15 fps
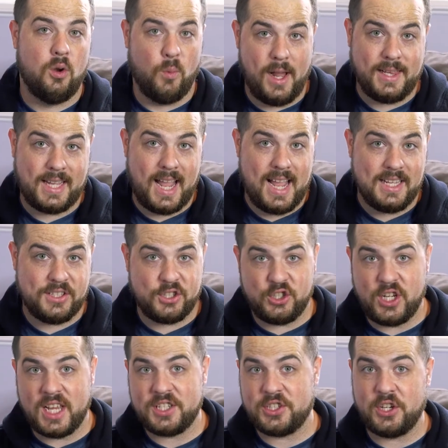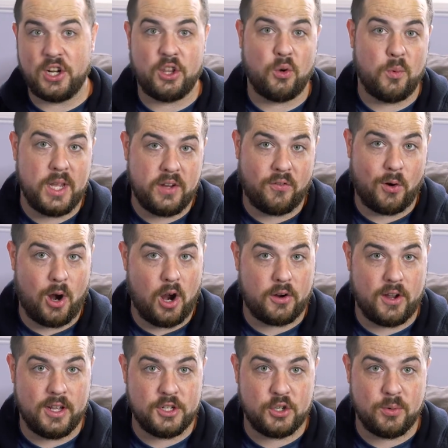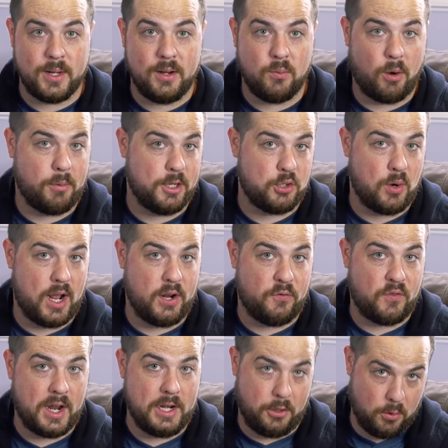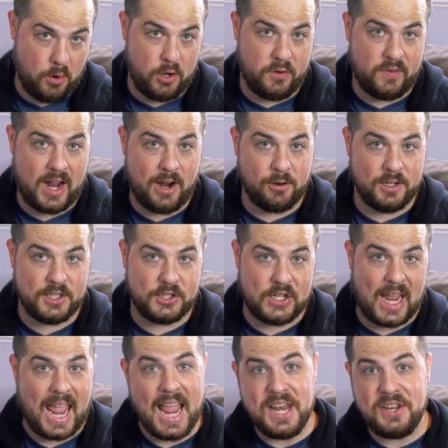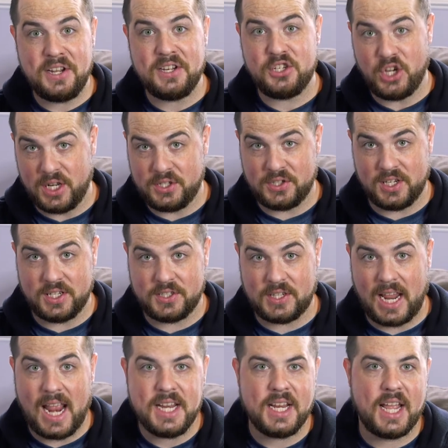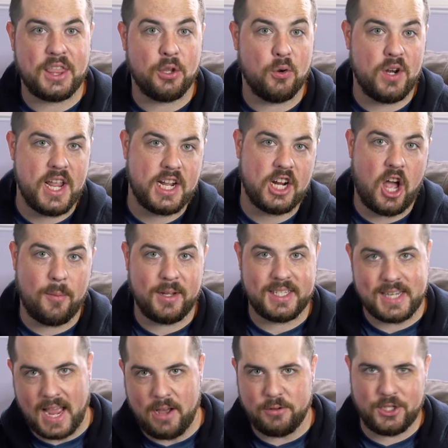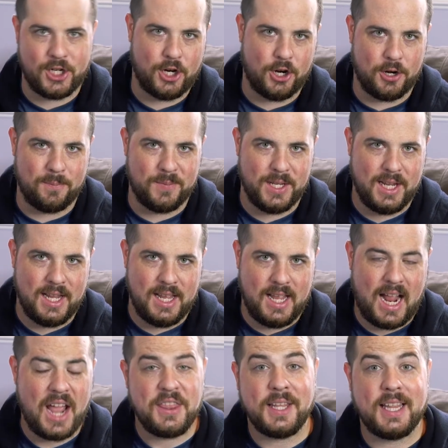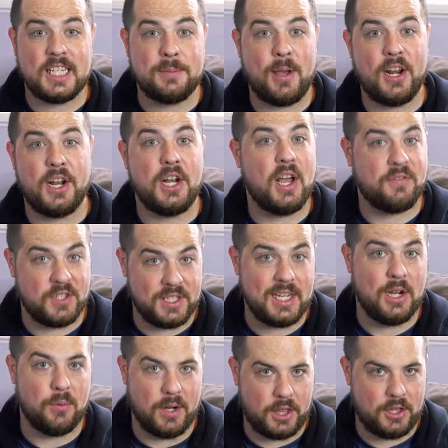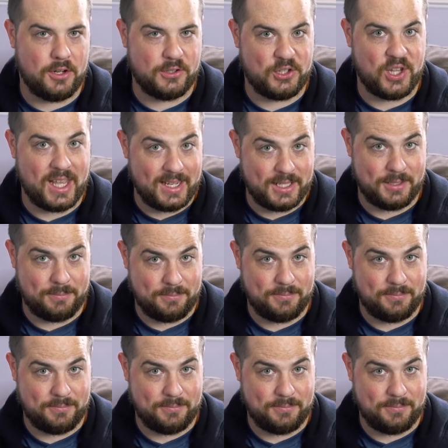Well, guys, just another week for our country where we try to fight coronavirus, end injustice, and get through an economic downturn. I think that's about enough to deal with, don't you think?